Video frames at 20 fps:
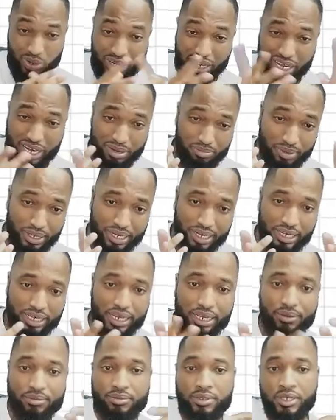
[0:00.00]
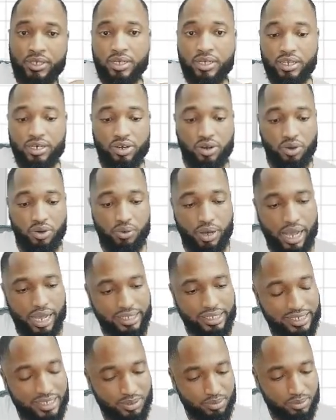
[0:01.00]
get the middle here? Now, I
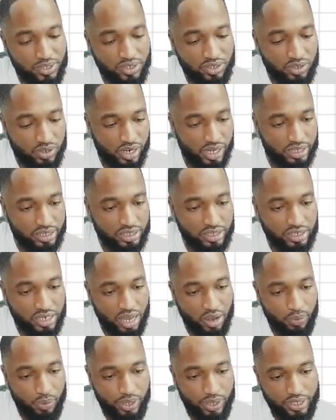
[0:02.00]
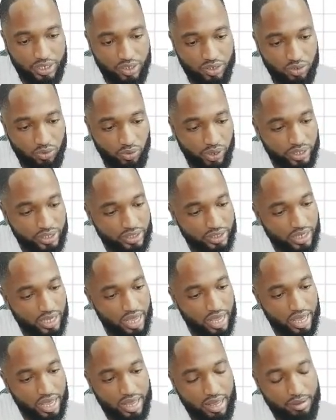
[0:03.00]
teach my students a way to do it
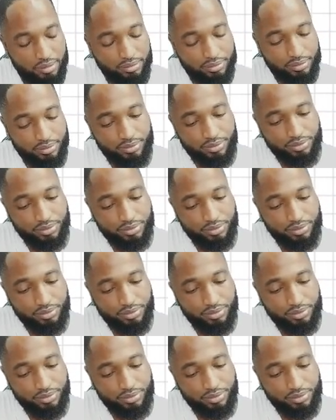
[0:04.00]
on